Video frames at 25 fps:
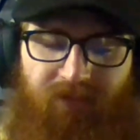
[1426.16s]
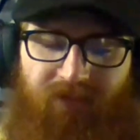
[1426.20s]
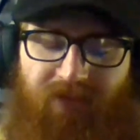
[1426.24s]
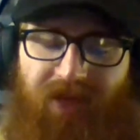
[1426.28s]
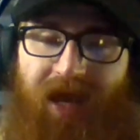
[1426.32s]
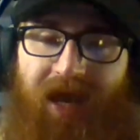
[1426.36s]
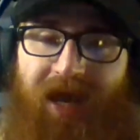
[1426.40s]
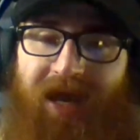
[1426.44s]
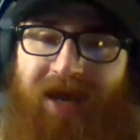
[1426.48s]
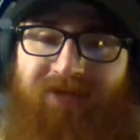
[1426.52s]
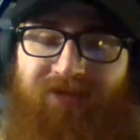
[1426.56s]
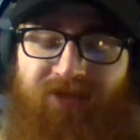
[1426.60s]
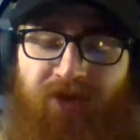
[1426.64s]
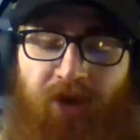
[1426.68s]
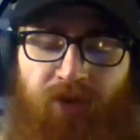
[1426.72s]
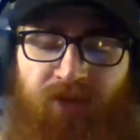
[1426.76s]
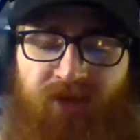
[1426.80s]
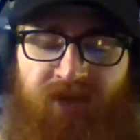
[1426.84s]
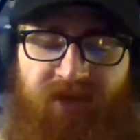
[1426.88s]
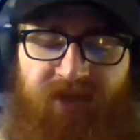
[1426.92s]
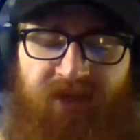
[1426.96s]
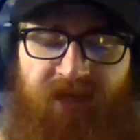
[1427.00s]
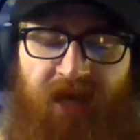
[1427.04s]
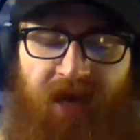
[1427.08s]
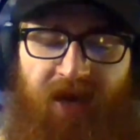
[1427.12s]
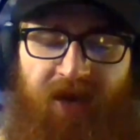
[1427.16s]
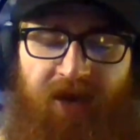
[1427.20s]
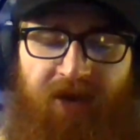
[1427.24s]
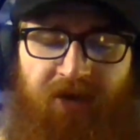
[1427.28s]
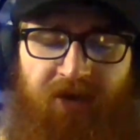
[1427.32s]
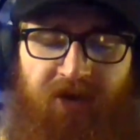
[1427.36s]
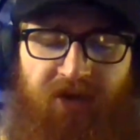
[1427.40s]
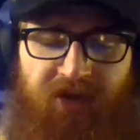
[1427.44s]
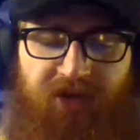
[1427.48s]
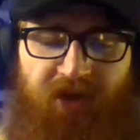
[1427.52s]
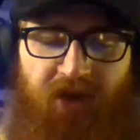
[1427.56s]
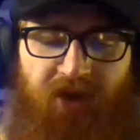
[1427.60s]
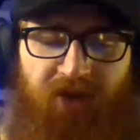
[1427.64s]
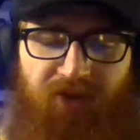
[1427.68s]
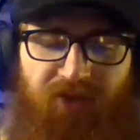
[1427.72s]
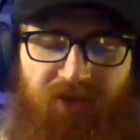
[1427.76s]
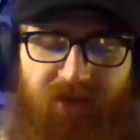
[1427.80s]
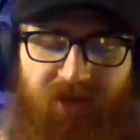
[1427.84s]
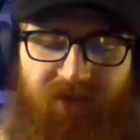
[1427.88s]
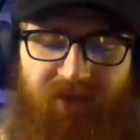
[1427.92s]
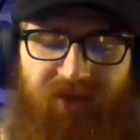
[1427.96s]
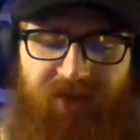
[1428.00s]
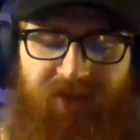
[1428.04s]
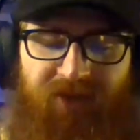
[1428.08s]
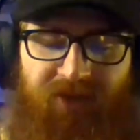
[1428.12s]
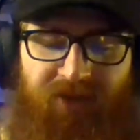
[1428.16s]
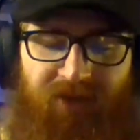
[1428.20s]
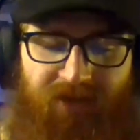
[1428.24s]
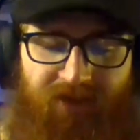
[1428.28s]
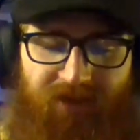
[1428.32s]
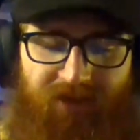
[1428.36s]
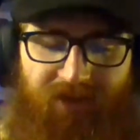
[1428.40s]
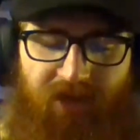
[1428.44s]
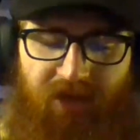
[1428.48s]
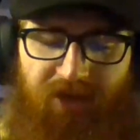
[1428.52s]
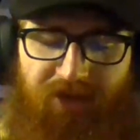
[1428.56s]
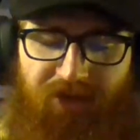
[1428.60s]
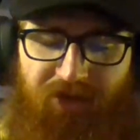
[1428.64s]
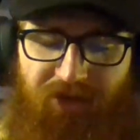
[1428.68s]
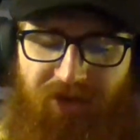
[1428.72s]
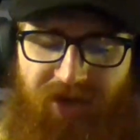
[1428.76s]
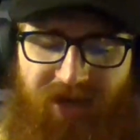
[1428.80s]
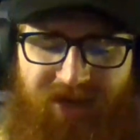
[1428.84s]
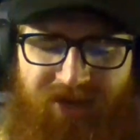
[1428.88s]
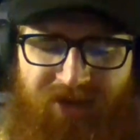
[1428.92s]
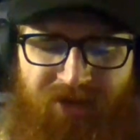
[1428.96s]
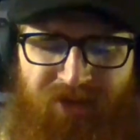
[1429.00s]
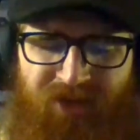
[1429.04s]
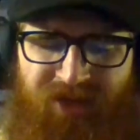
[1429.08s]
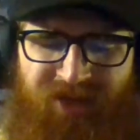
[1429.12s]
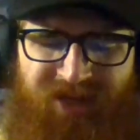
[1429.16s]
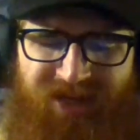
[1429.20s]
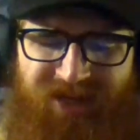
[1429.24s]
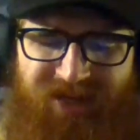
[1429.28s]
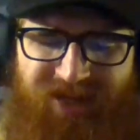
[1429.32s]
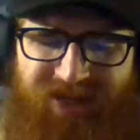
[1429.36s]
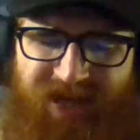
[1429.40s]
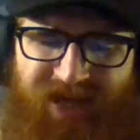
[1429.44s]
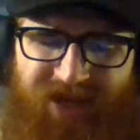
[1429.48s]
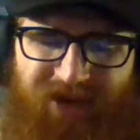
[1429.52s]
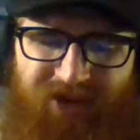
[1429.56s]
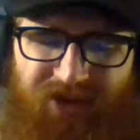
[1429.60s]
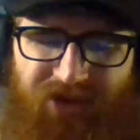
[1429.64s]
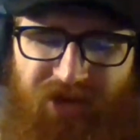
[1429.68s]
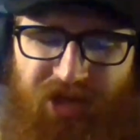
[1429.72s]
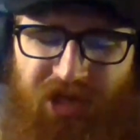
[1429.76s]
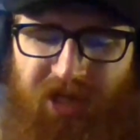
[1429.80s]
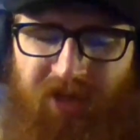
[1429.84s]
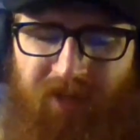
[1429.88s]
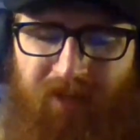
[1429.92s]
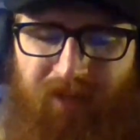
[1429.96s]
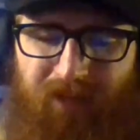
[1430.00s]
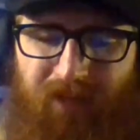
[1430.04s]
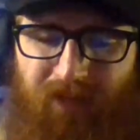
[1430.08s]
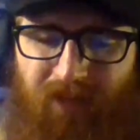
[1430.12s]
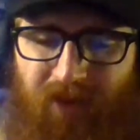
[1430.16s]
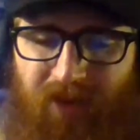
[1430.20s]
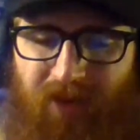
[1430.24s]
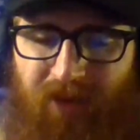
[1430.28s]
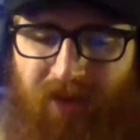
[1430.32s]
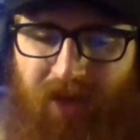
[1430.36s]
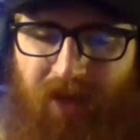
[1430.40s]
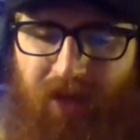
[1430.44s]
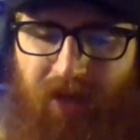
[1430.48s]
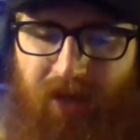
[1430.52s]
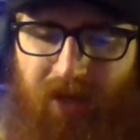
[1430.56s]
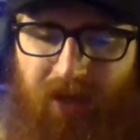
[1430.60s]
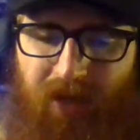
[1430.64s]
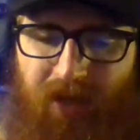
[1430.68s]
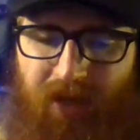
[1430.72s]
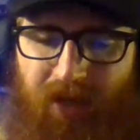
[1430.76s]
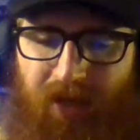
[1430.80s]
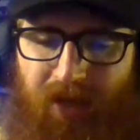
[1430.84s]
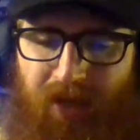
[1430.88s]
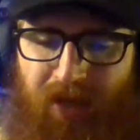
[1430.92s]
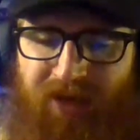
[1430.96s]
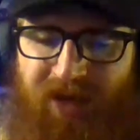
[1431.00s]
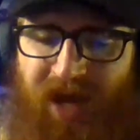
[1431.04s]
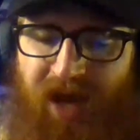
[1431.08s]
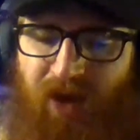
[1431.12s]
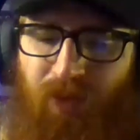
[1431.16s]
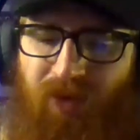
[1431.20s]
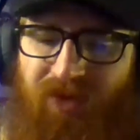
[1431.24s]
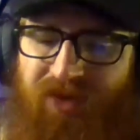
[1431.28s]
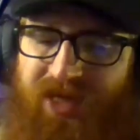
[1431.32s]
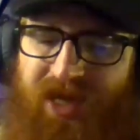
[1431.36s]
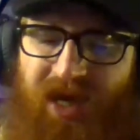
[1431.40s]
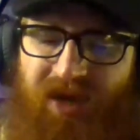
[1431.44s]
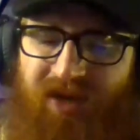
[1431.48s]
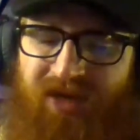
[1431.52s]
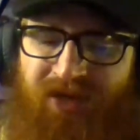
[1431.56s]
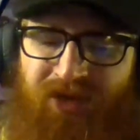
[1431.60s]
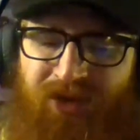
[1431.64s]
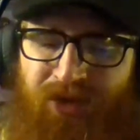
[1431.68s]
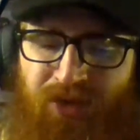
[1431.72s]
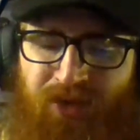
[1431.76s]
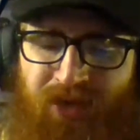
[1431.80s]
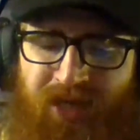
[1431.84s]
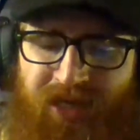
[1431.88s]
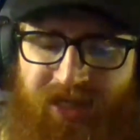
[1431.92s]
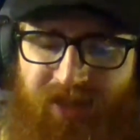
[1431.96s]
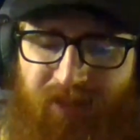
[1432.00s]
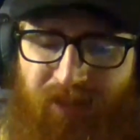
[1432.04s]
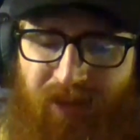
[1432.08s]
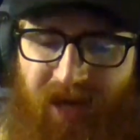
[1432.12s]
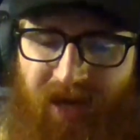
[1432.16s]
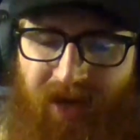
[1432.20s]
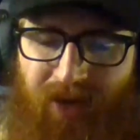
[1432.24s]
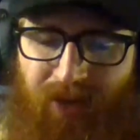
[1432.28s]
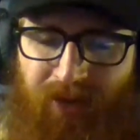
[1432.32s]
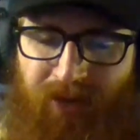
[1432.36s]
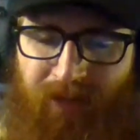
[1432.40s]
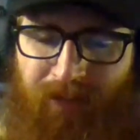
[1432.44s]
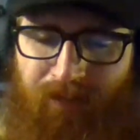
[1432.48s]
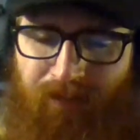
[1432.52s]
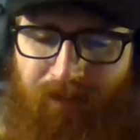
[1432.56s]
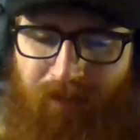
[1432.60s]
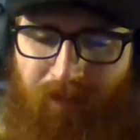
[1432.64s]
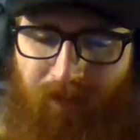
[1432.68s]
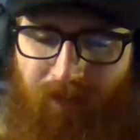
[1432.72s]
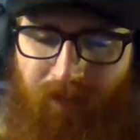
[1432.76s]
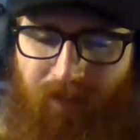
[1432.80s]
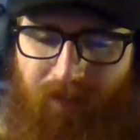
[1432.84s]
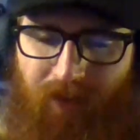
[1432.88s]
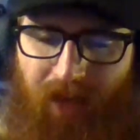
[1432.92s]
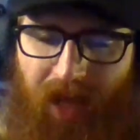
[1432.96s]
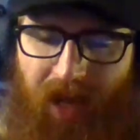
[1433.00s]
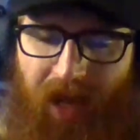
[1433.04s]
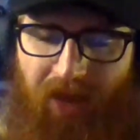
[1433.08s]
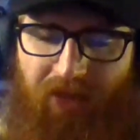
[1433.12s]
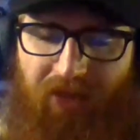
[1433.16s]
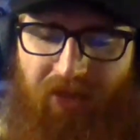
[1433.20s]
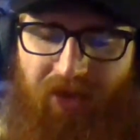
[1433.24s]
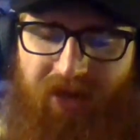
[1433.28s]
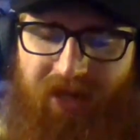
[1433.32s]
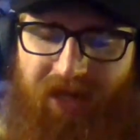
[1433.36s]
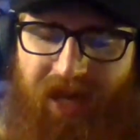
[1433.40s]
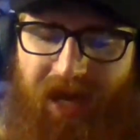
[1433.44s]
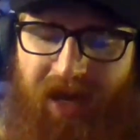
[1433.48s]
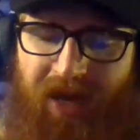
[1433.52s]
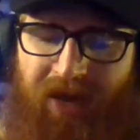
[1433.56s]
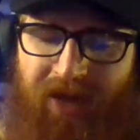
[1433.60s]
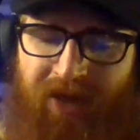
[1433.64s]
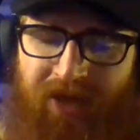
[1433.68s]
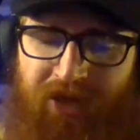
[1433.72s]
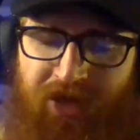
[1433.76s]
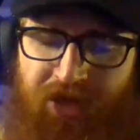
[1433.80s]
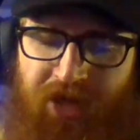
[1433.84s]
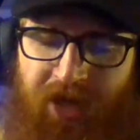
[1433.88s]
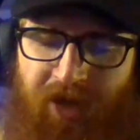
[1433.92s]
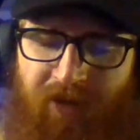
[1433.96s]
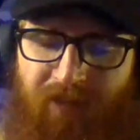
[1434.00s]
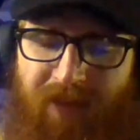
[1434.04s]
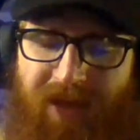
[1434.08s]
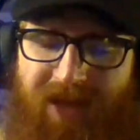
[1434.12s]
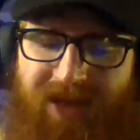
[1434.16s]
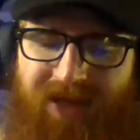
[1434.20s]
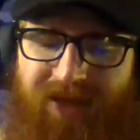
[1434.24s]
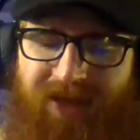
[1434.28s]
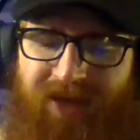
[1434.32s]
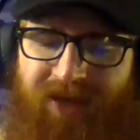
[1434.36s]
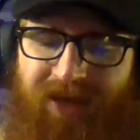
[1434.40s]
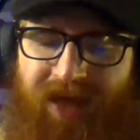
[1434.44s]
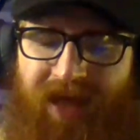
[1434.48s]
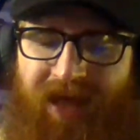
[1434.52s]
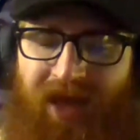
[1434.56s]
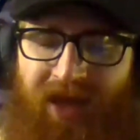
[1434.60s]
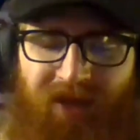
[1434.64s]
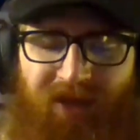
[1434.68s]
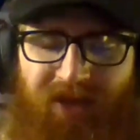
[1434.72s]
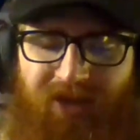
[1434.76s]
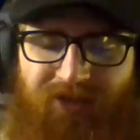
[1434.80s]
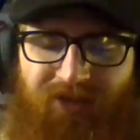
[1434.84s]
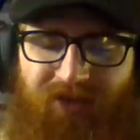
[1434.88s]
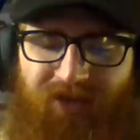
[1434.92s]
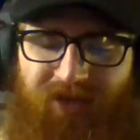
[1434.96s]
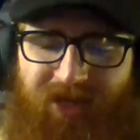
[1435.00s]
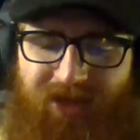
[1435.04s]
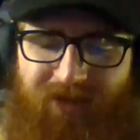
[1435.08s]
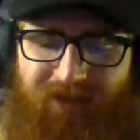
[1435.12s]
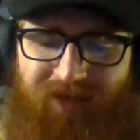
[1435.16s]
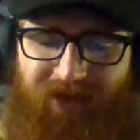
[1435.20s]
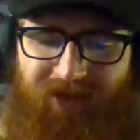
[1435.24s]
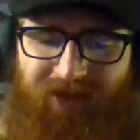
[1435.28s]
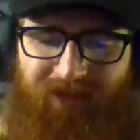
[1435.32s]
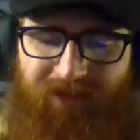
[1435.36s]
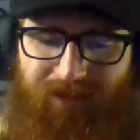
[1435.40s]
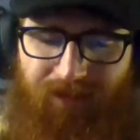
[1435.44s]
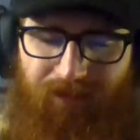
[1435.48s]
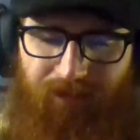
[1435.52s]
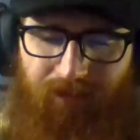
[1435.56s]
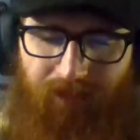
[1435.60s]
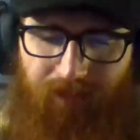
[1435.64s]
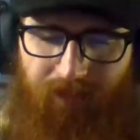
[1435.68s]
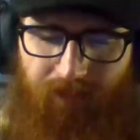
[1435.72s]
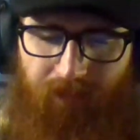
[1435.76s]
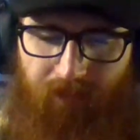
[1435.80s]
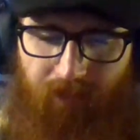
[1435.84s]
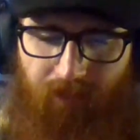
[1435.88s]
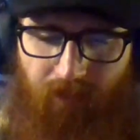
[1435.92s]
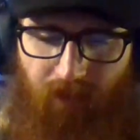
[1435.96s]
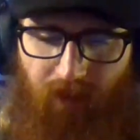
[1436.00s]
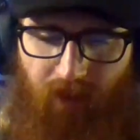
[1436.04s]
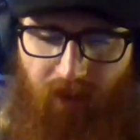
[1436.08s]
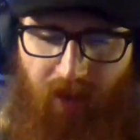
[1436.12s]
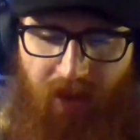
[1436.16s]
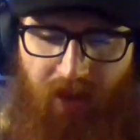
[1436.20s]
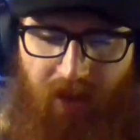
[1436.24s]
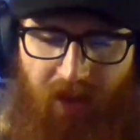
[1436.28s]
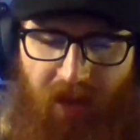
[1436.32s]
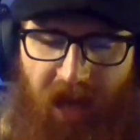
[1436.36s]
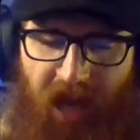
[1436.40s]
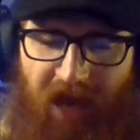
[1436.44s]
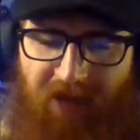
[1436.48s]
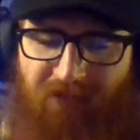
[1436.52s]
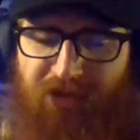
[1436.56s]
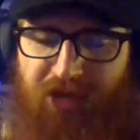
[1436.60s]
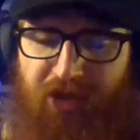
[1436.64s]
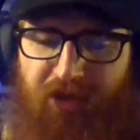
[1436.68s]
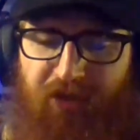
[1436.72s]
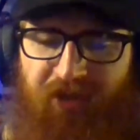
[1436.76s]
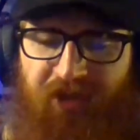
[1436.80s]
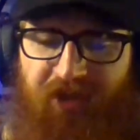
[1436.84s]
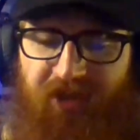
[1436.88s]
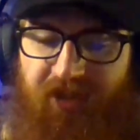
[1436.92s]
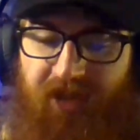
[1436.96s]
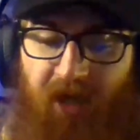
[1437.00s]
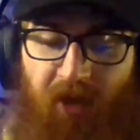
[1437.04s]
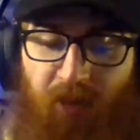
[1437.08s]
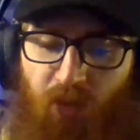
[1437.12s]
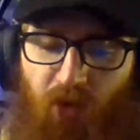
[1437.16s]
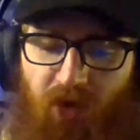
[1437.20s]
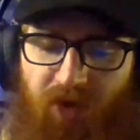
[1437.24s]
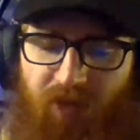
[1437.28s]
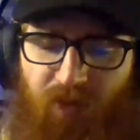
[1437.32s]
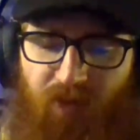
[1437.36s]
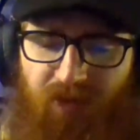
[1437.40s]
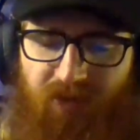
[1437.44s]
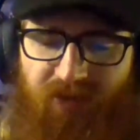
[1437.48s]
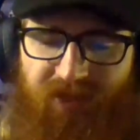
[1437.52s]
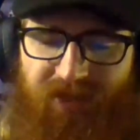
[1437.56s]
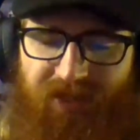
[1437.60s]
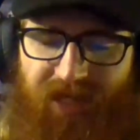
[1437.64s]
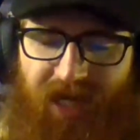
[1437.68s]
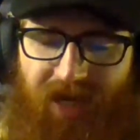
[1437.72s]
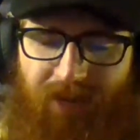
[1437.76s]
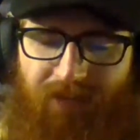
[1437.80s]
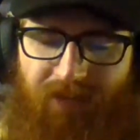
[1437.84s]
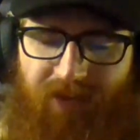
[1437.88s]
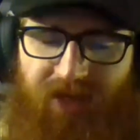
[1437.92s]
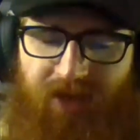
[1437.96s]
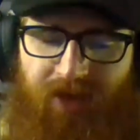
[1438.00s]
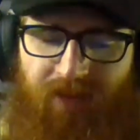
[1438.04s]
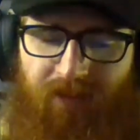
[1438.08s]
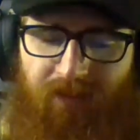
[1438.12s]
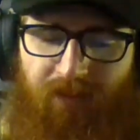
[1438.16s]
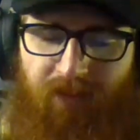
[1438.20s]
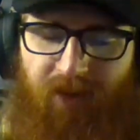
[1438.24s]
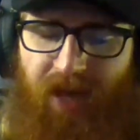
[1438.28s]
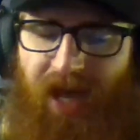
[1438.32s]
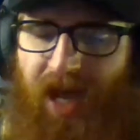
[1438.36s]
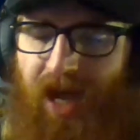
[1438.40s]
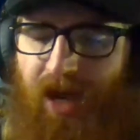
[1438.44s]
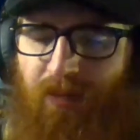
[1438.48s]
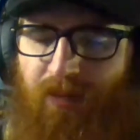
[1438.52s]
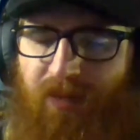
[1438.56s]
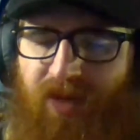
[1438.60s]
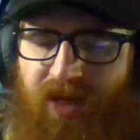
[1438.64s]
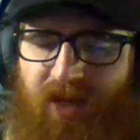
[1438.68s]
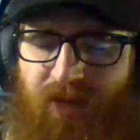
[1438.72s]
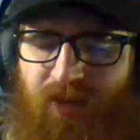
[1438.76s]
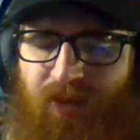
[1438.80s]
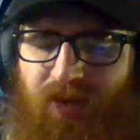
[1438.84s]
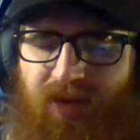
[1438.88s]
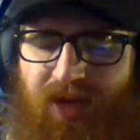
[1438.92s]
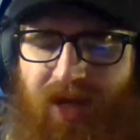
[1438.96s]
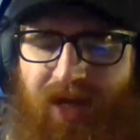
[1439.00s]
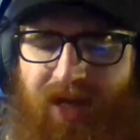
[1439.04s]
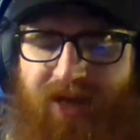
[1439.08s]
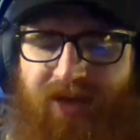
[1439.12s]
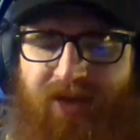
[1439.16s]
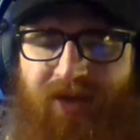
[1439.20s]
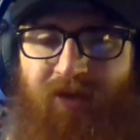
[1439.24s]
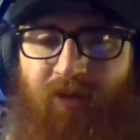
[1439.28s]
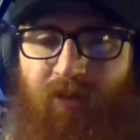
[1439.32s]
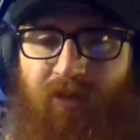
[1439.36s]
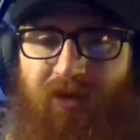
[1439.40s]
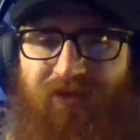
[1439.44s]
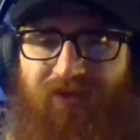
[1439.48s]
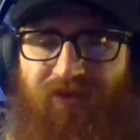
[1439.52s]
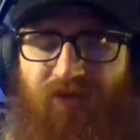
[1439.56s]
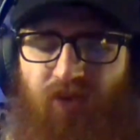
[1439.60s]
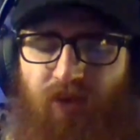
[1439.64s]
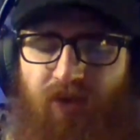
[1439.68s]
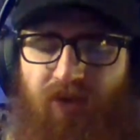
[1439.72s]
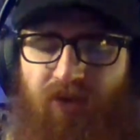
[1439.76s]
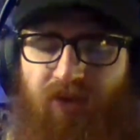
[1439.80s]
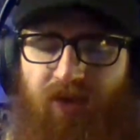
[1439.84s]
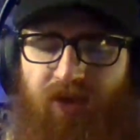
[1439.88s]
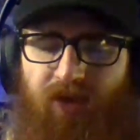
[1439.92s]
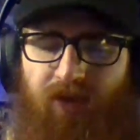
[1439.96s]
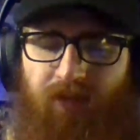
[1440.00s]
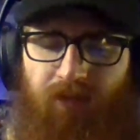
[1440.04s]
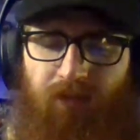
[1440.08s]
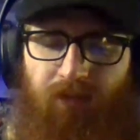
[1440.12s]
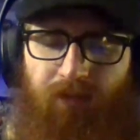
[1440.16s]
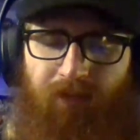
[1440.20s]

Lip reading: I have no desire to turn this country into a dictatorship. Not with Takaguki's power. I think I shall make a hell of a living. I'm sure someone will stop me, but how many will I kill before then?